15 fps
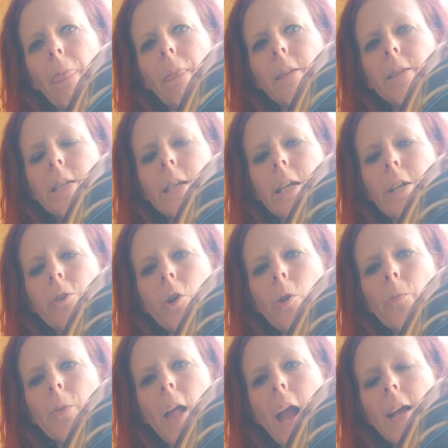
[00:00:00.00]
It's a Hero
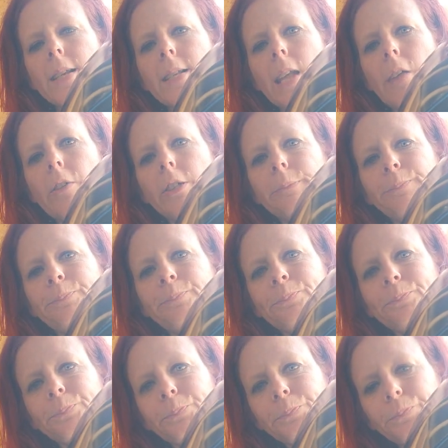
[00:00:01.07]
Black 7,
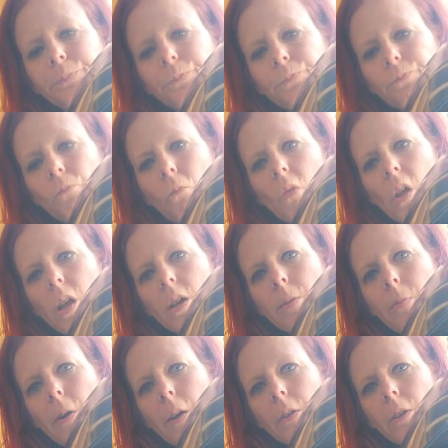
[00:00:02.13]
and
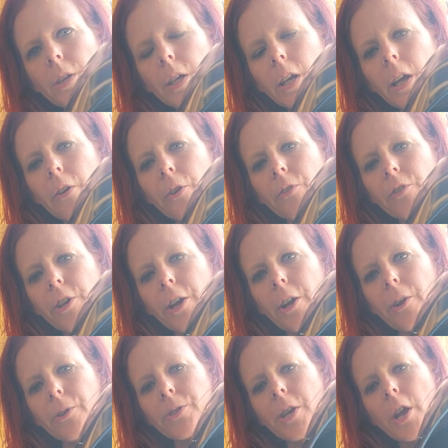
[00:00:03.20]
upon looking at her
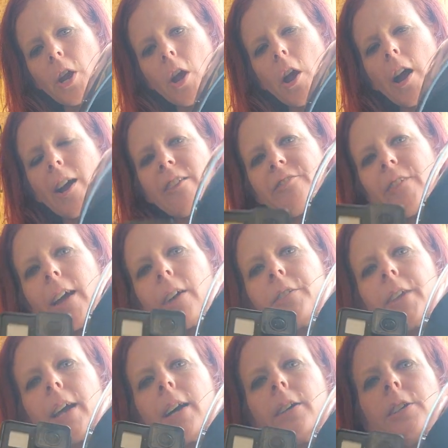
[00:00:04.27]
videos, I found
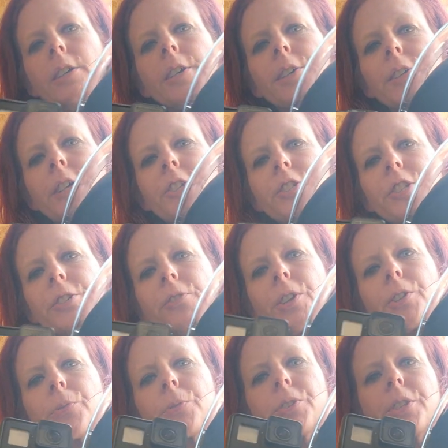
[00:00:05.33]
out that she
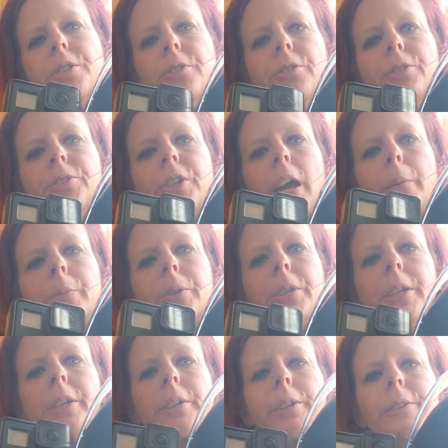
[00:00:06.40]
runs with this little adapter
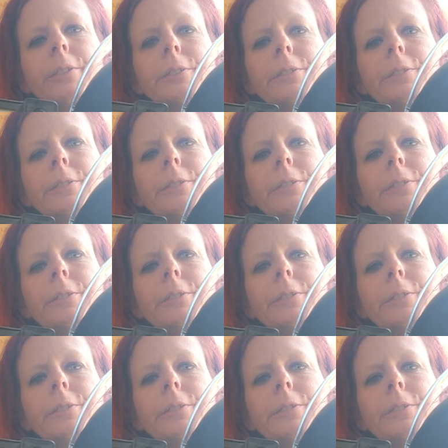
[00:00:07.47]
here.